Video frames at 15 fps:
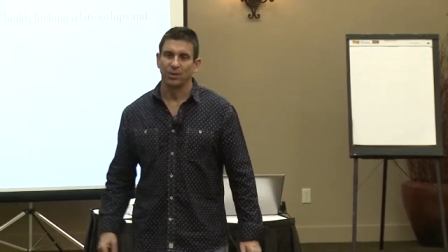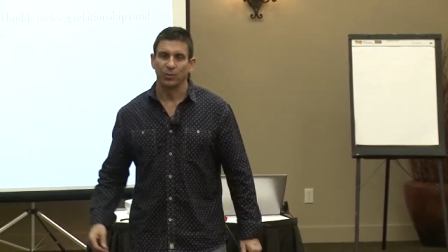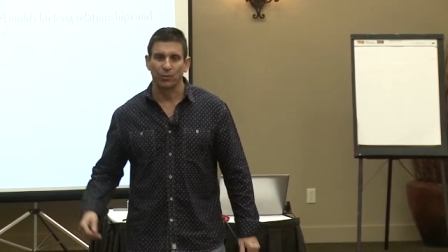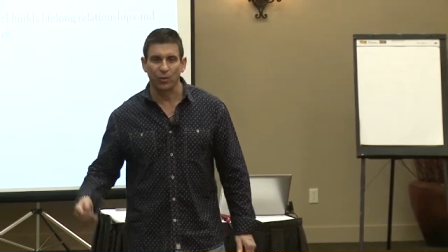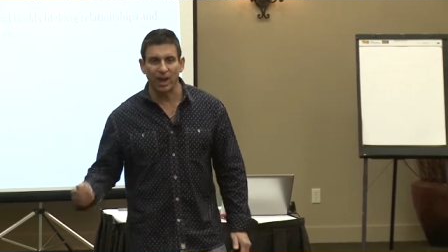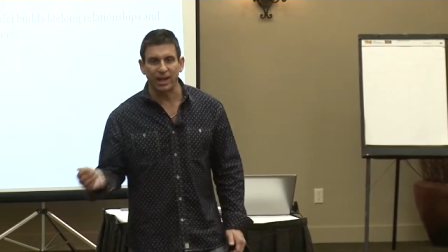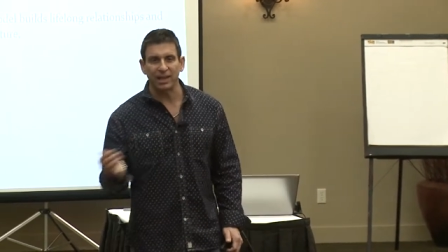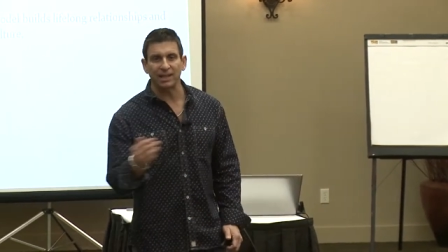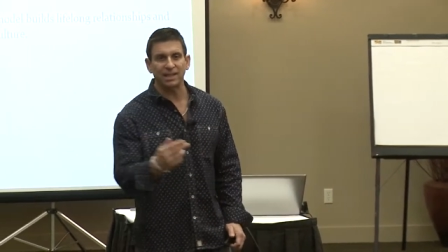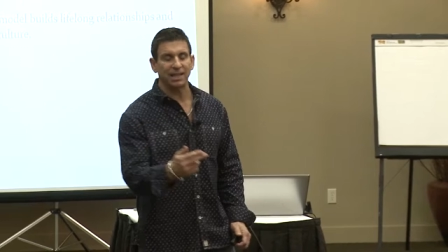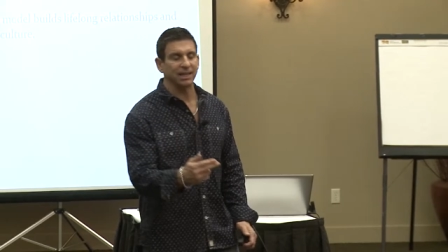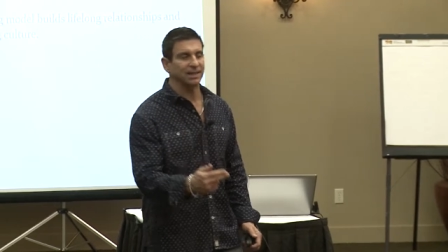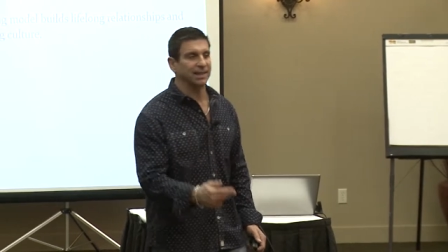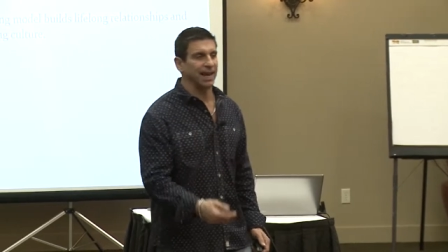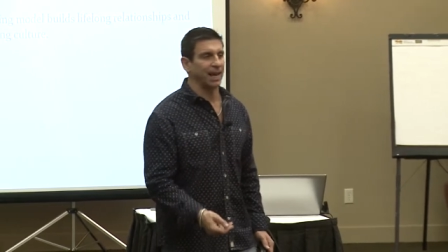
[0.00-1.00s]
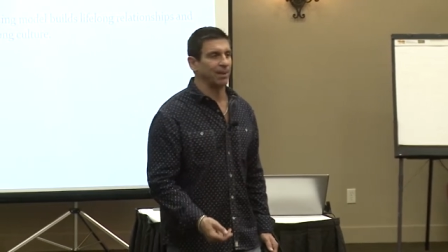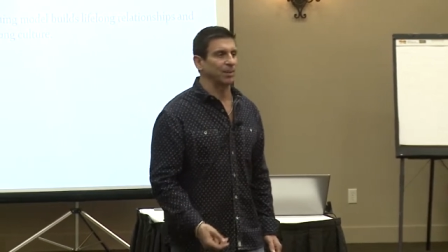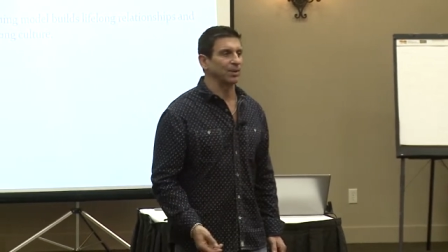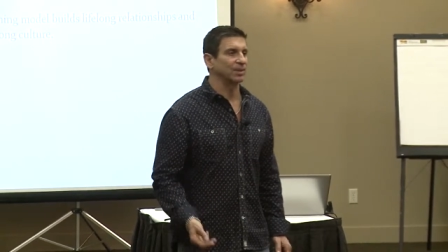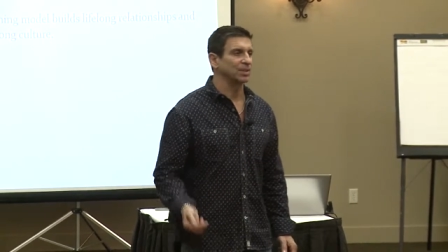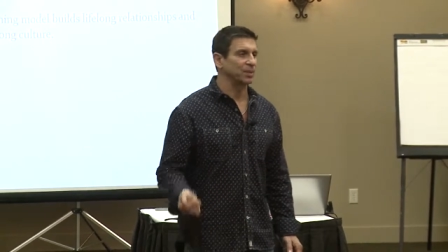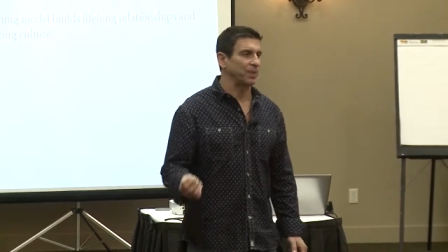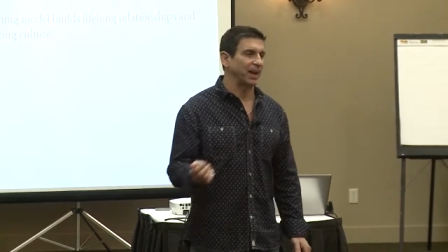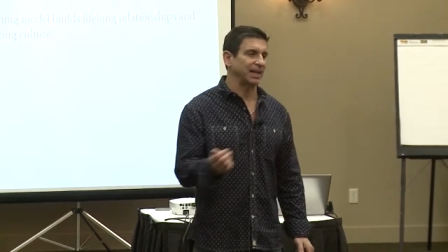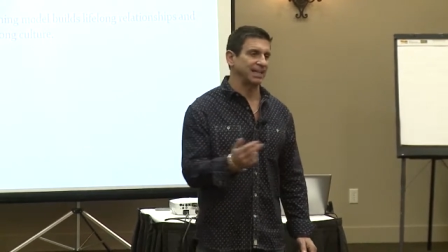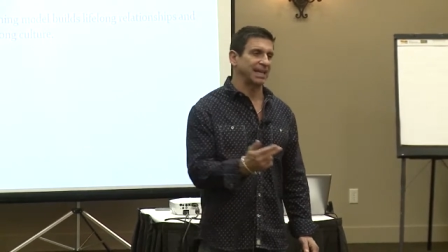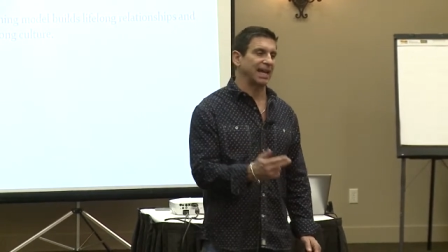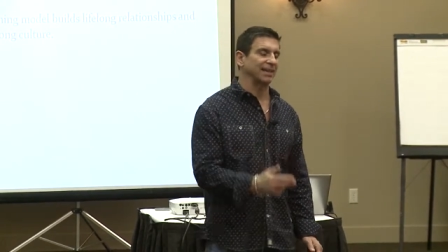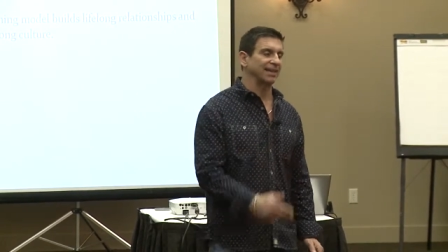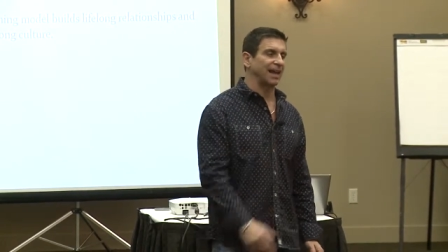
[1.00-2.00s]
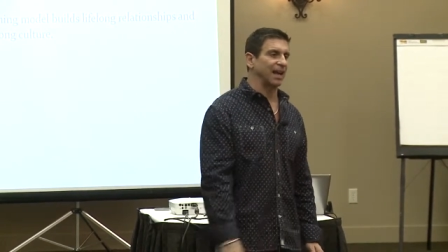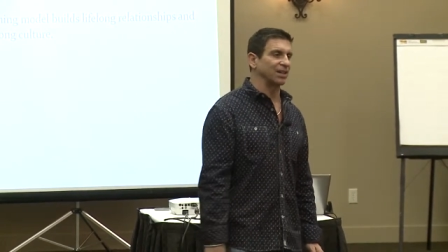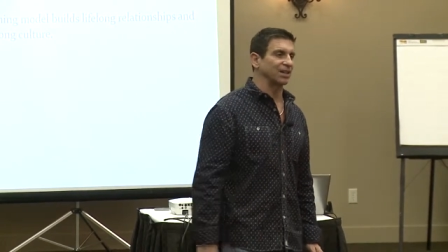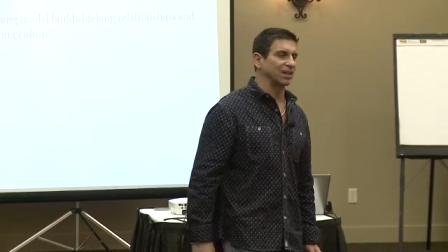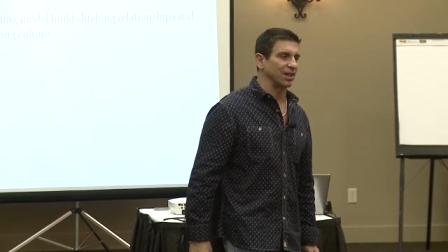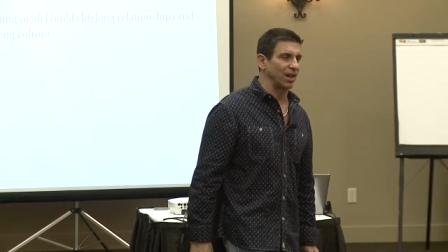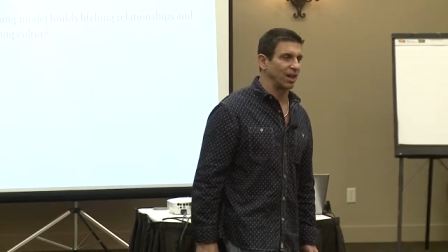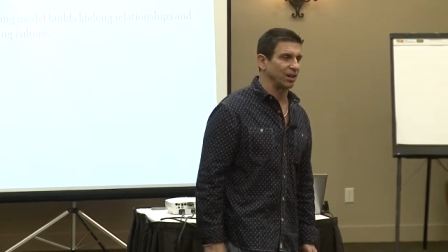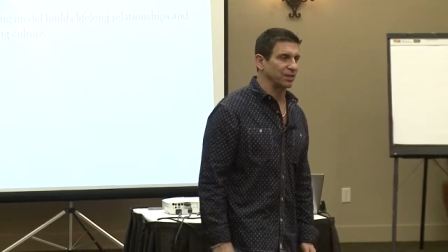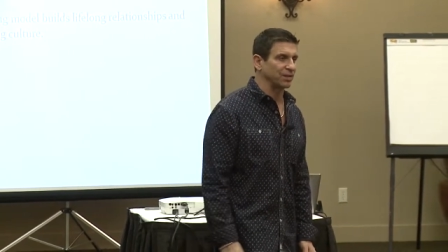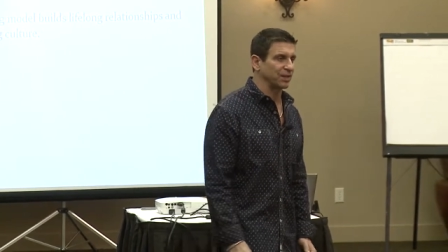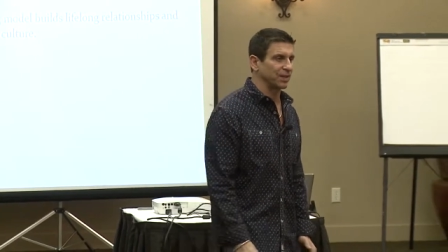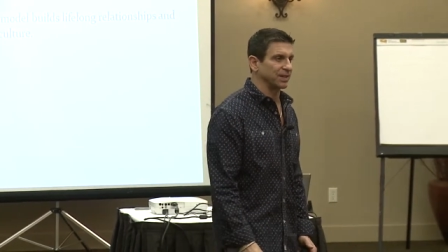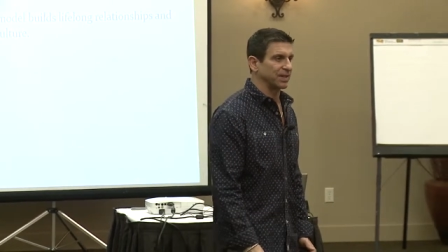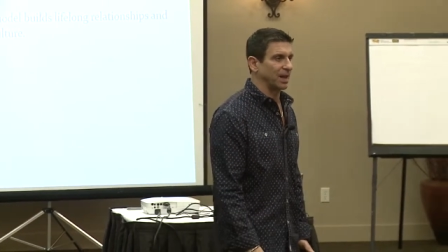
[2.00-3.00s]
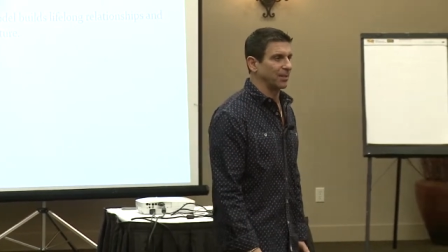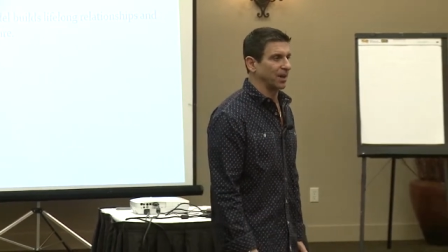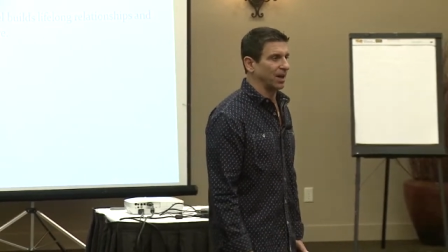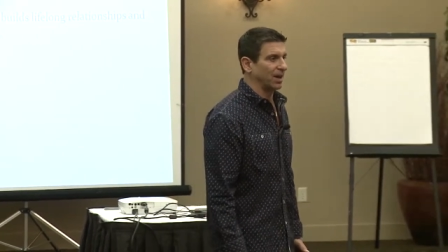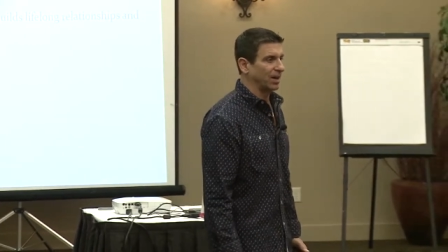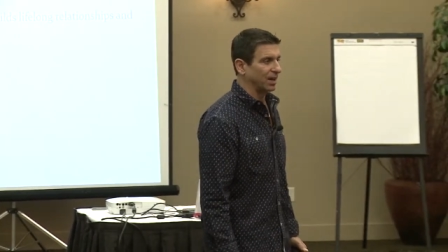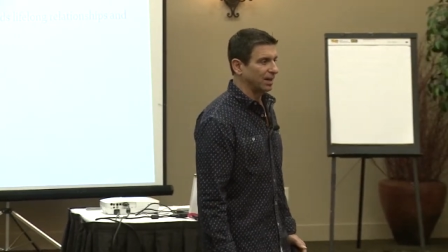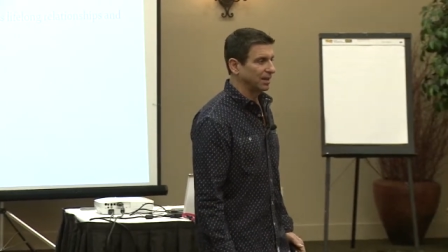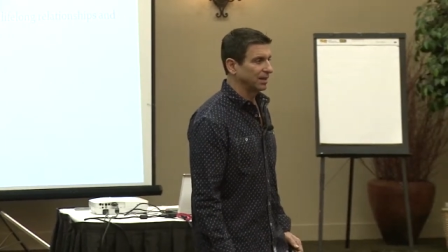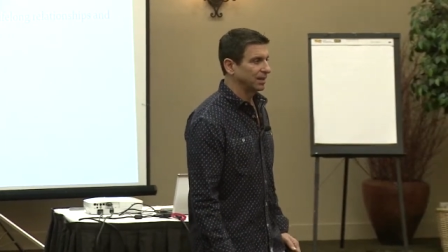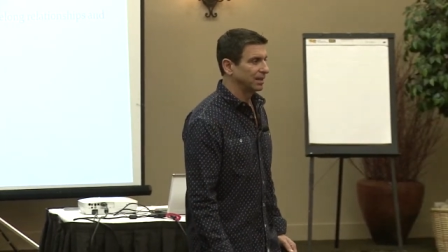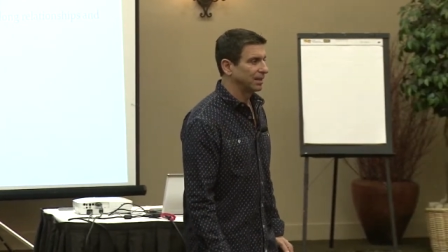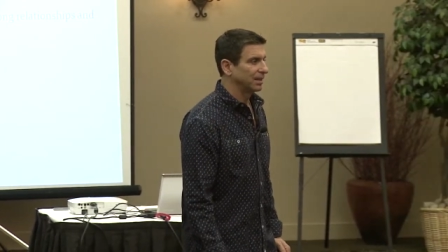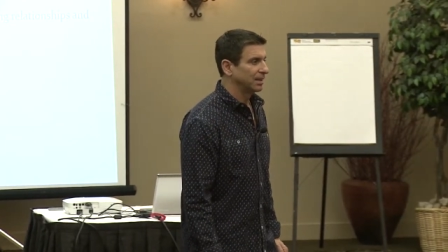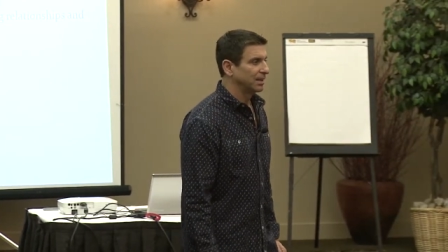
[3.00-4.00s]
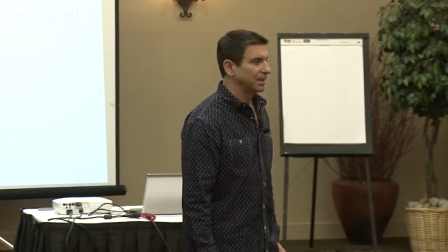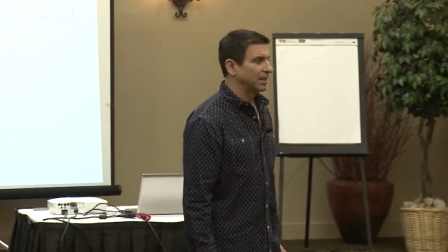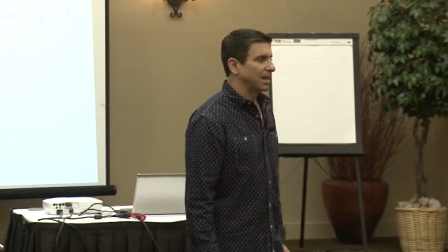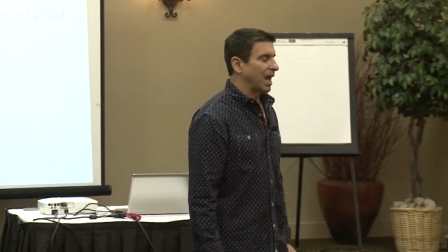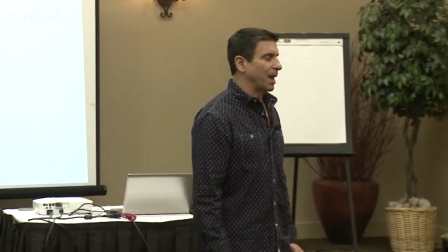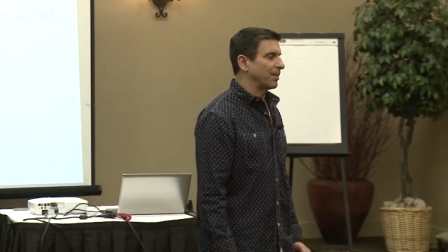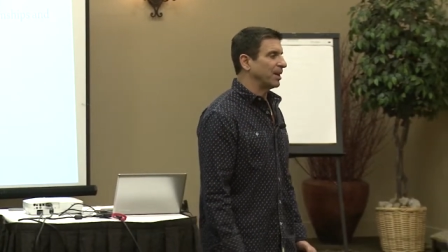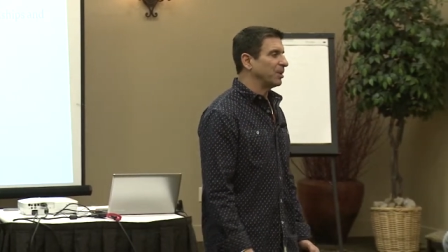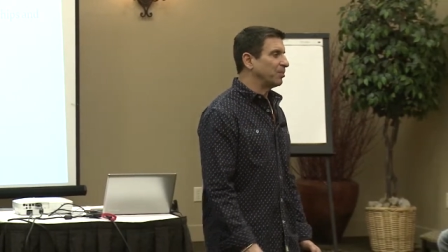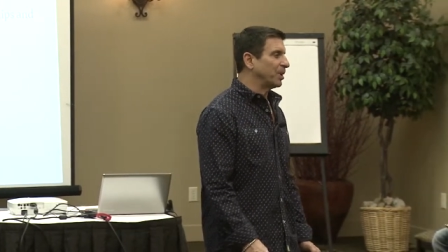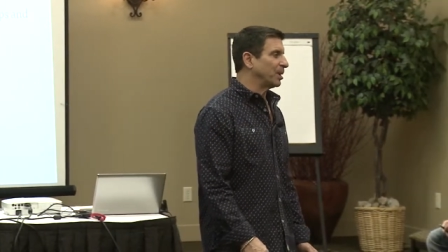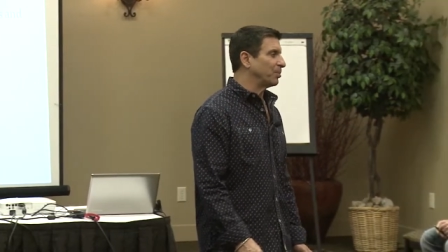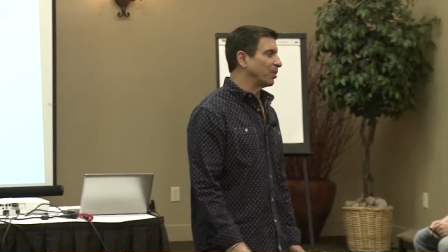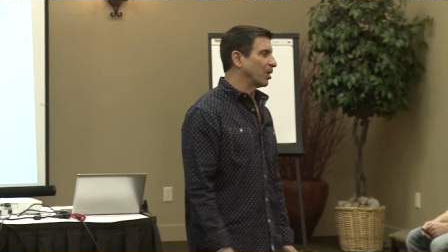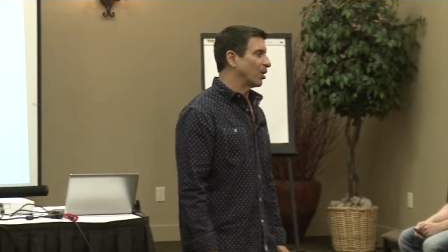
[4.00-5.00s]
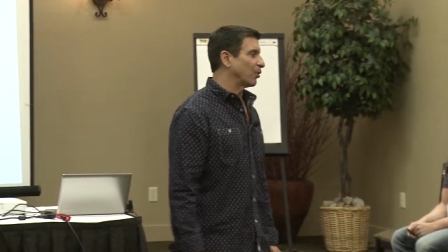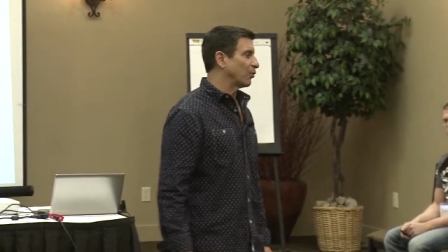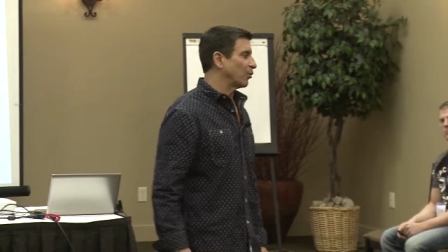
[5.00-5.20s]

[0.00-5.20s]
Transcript: running to the tables to pay $10,000 for a seminar. How many people are